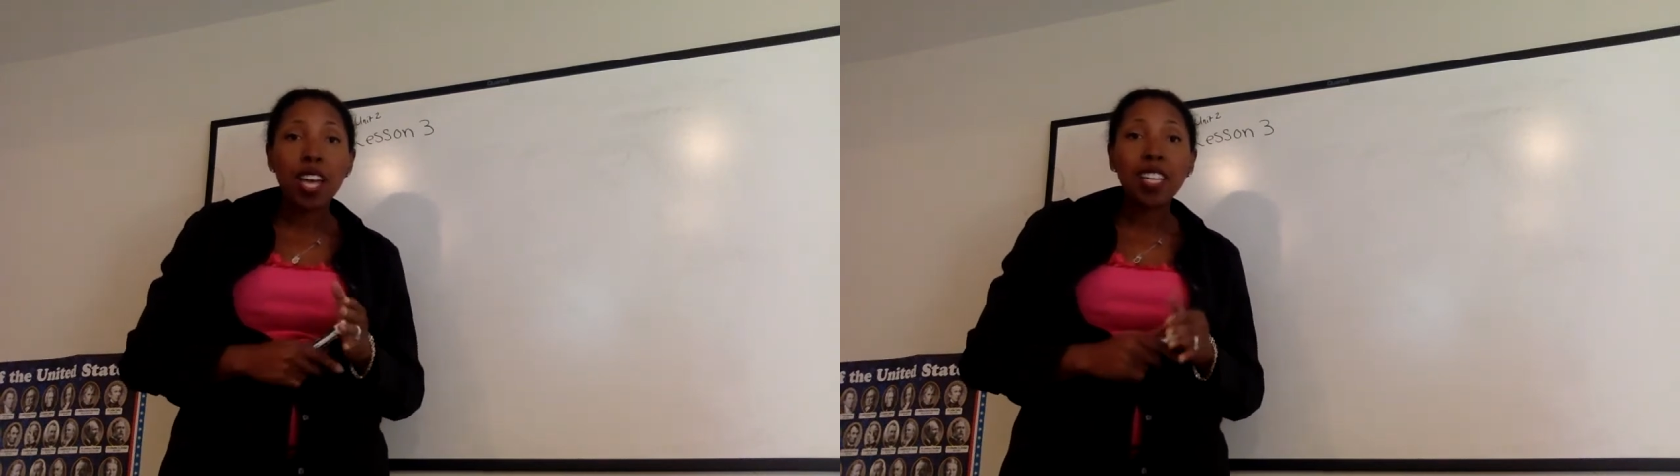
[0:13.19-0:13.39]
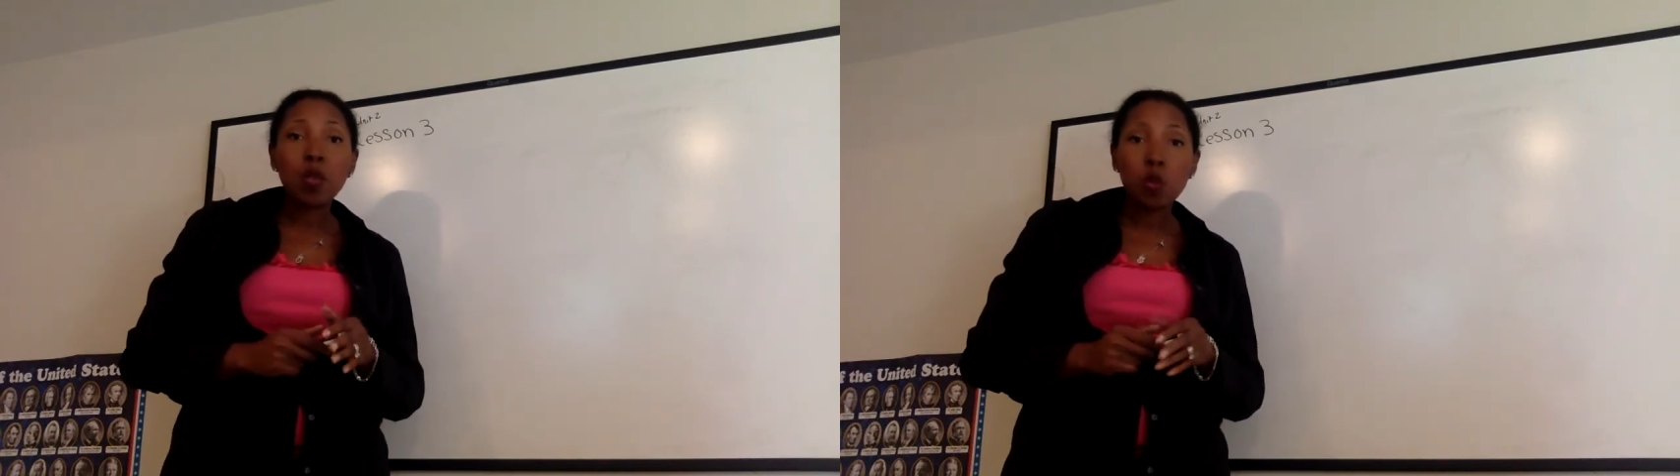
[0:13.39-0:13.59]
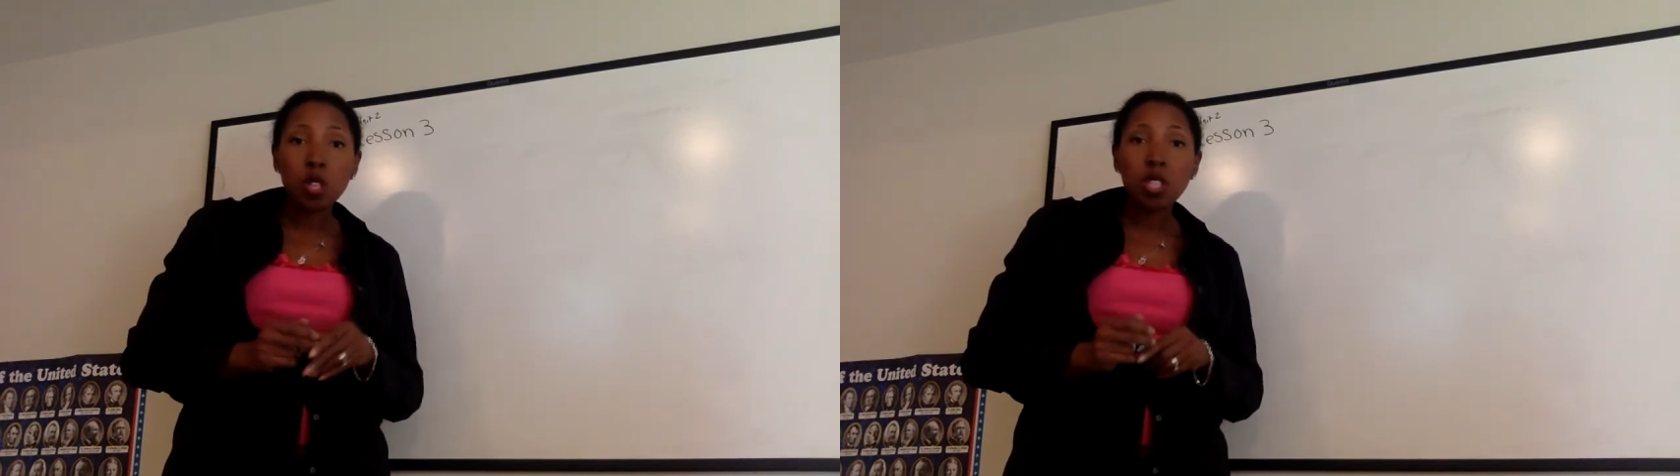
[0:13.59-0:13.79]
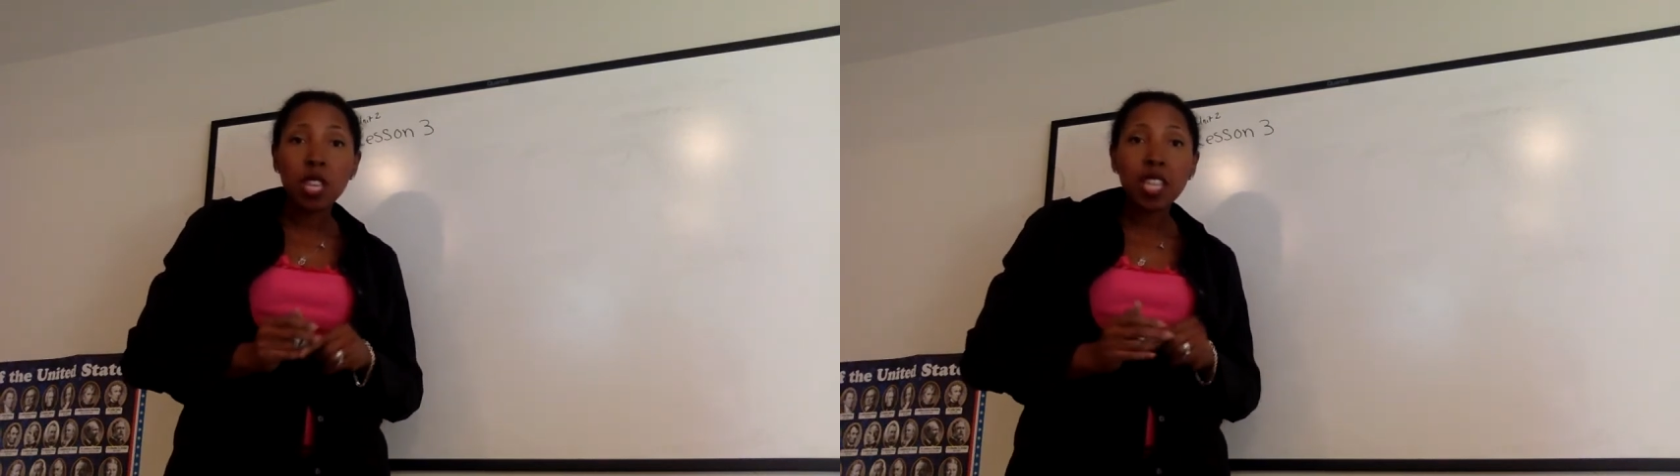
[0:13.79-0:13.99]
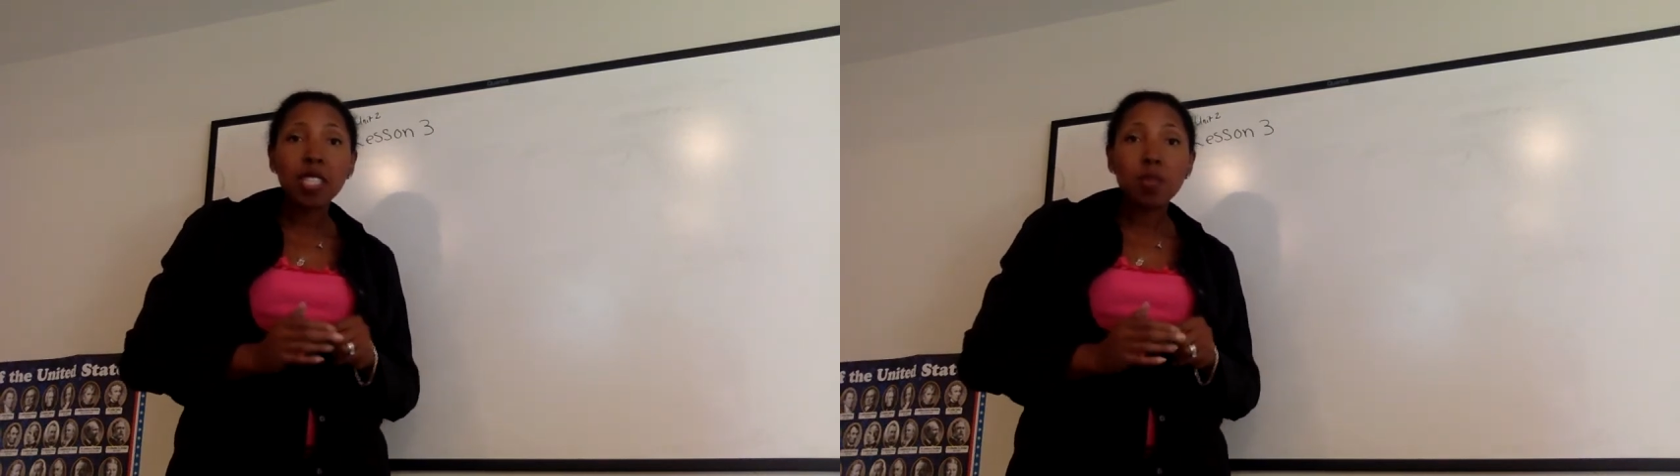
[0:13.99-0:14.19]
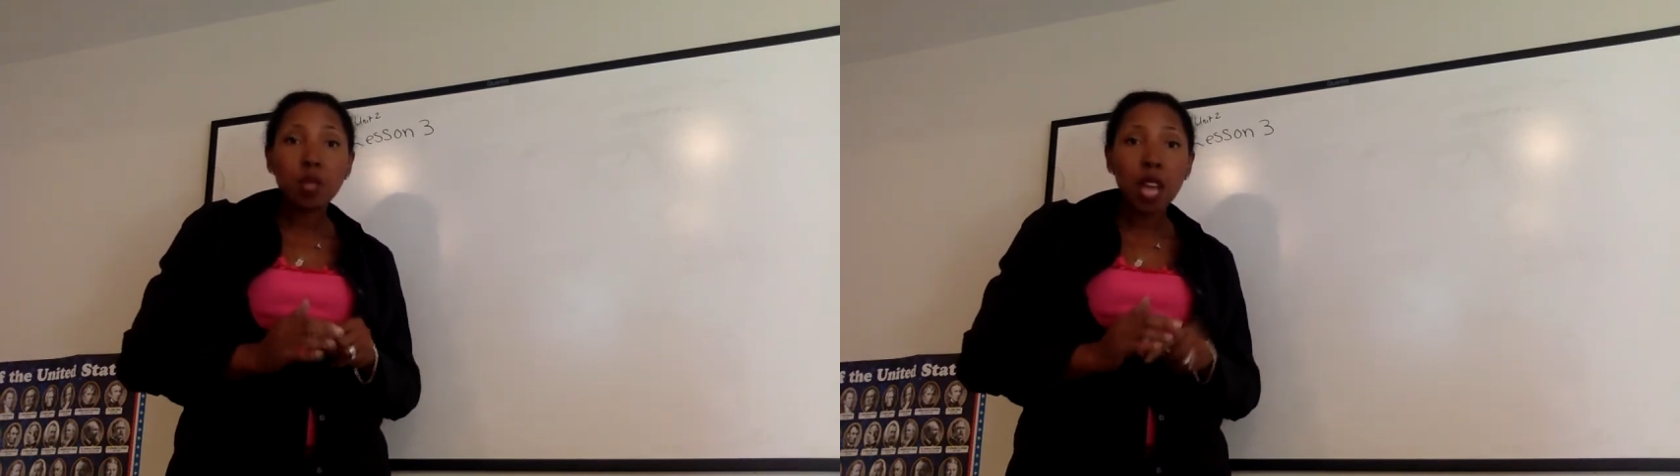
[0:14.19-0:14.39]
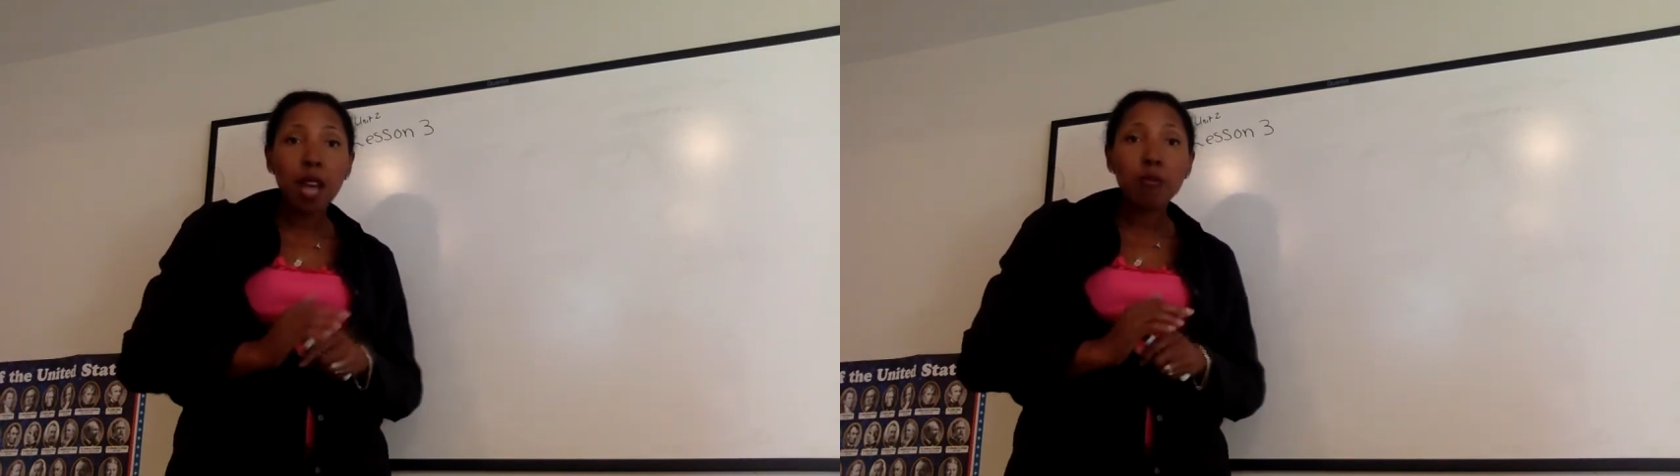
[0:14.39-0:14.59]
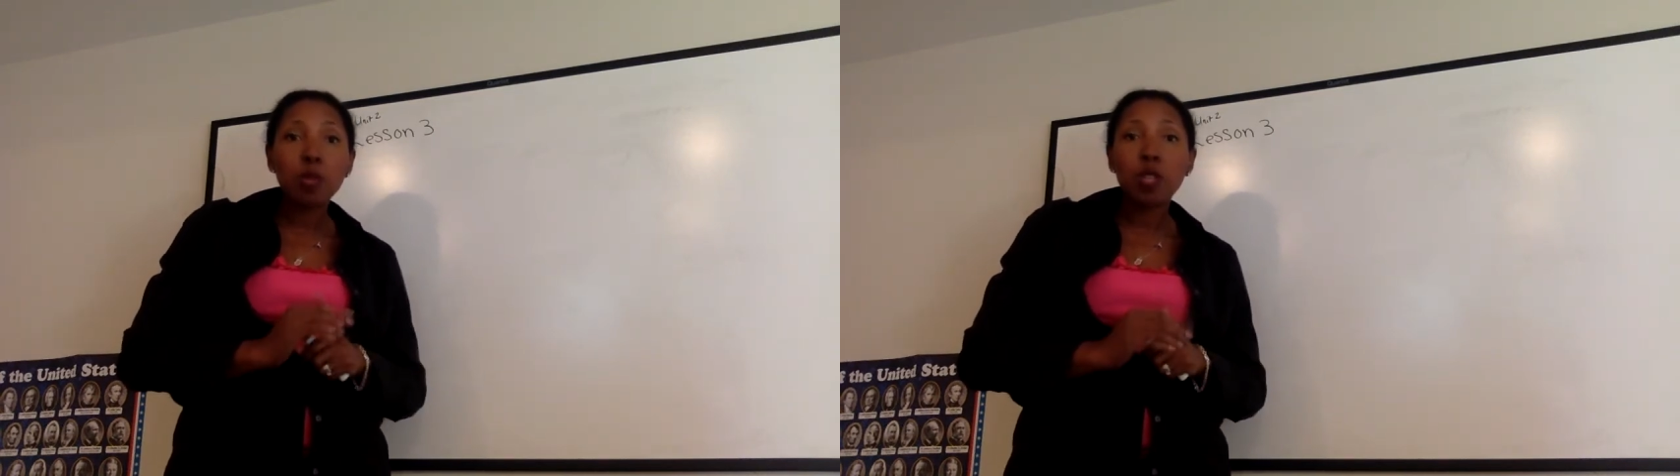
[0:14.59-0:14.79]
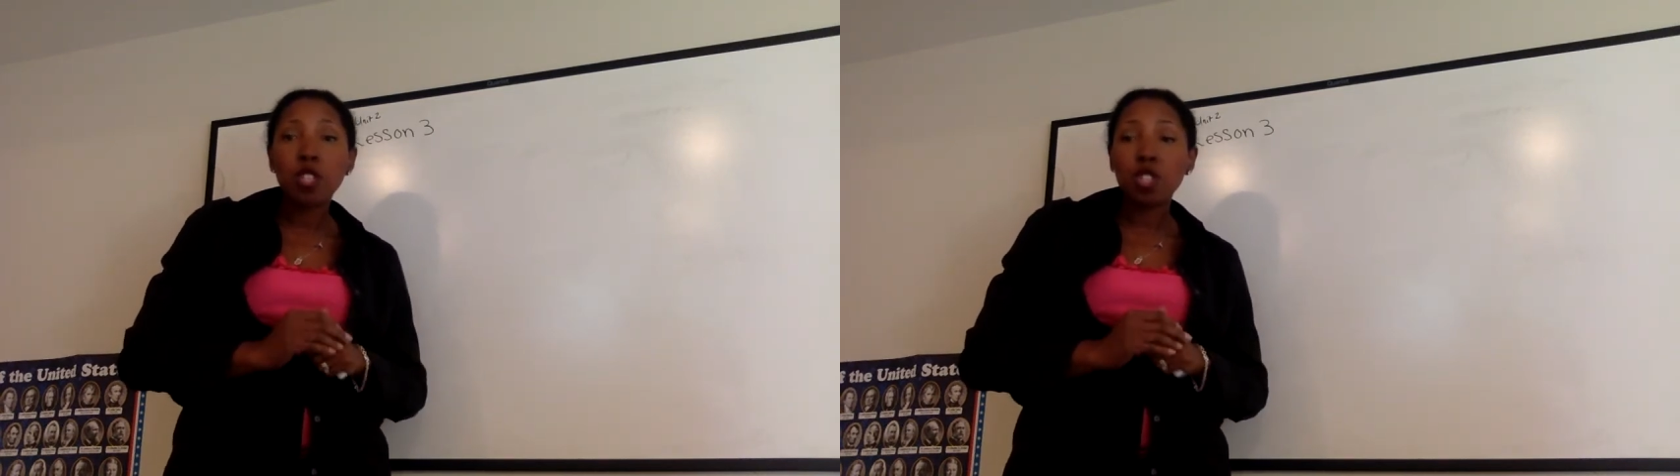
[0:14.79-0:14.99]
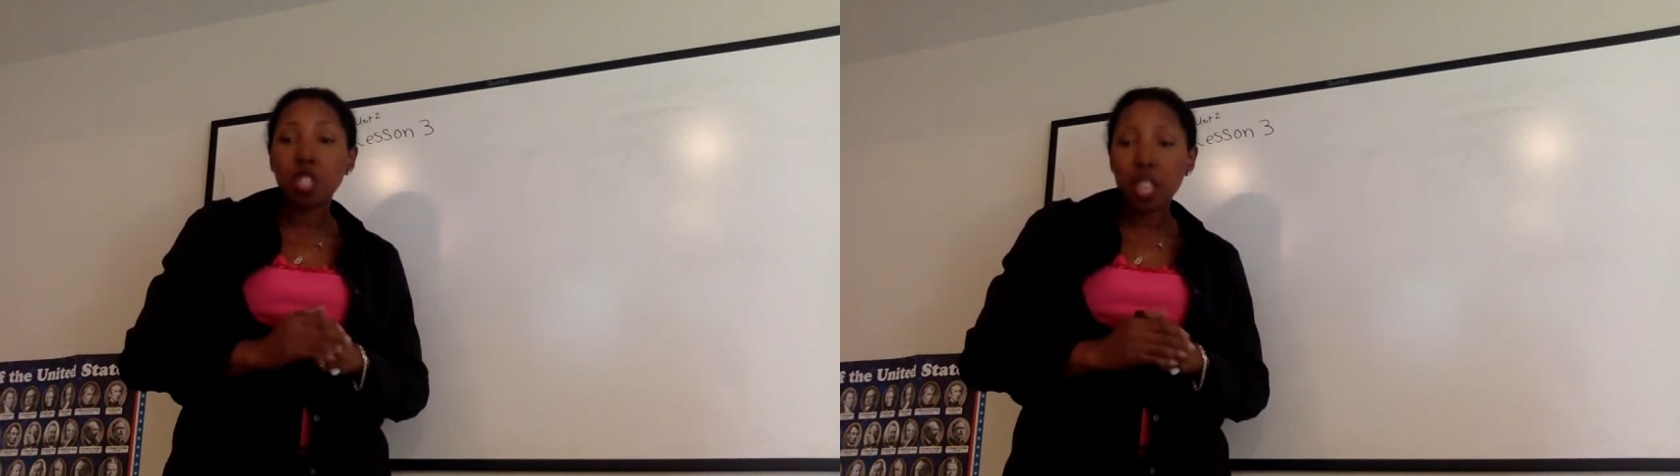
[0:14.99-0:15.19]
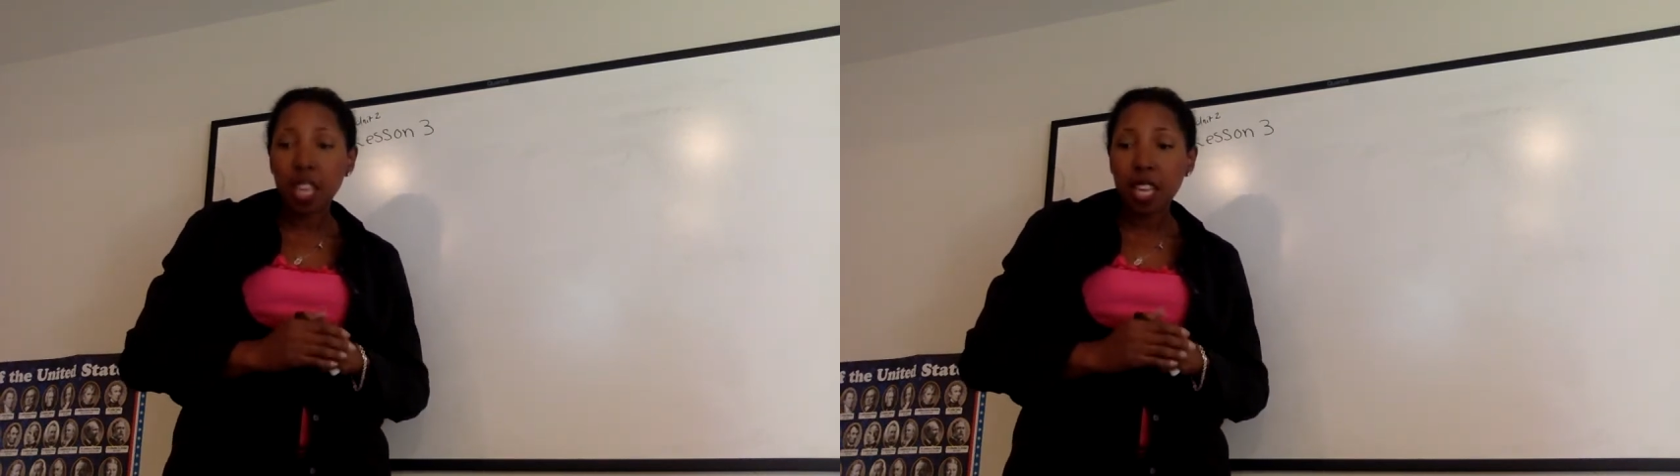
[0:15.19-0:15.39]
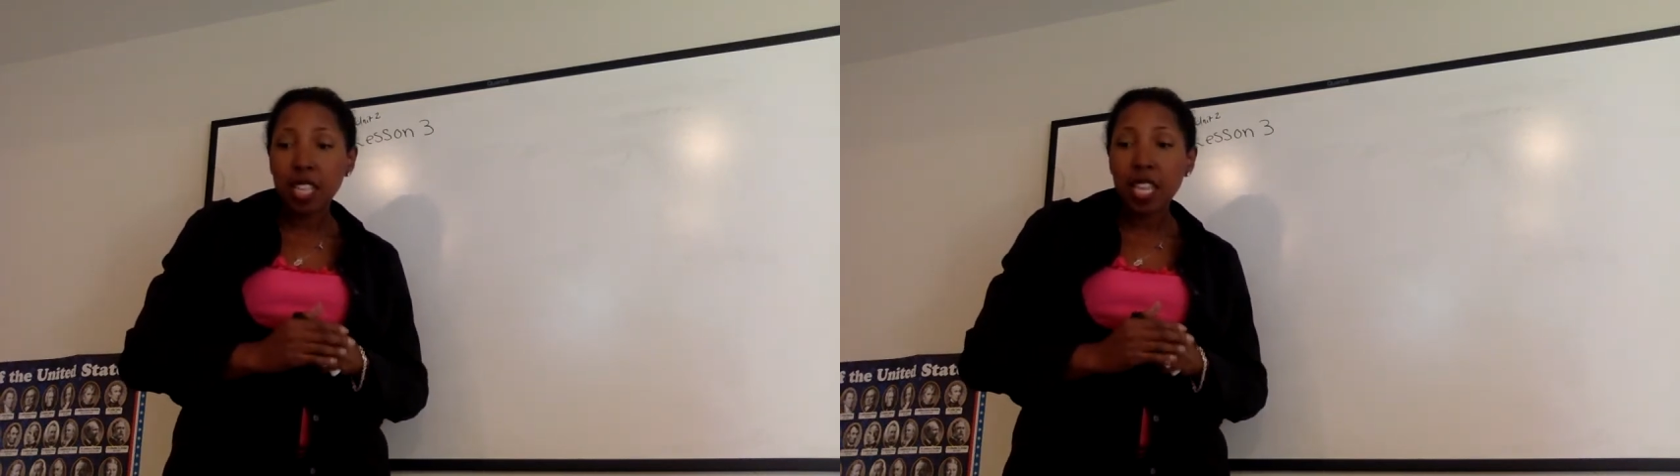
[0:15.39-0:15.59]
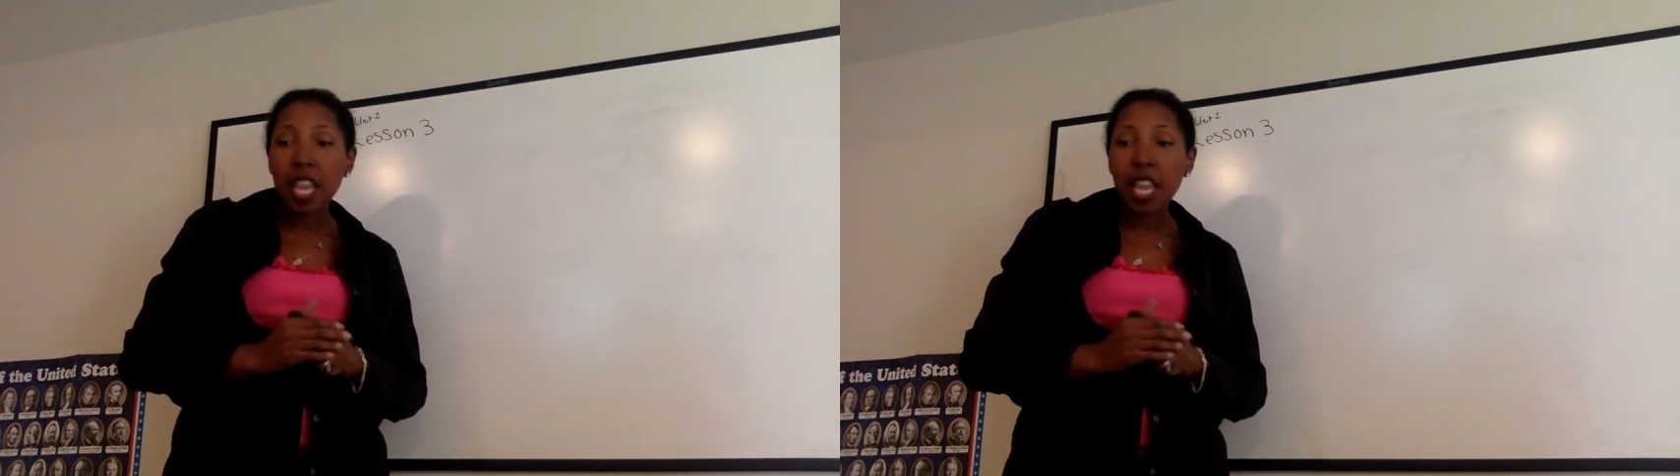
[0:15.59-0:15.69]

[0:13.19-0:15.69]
and it will take some time to understand